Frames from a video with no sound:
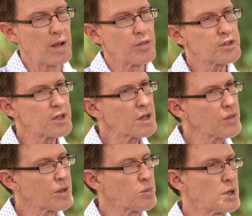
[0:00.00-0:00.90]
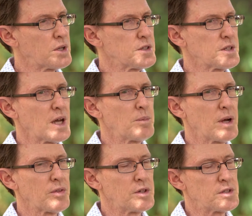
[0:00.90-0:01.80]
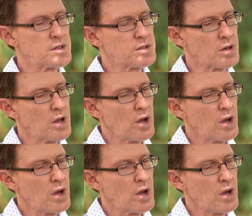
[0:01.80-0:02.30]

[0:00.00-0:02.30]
The second thing we can say about this is that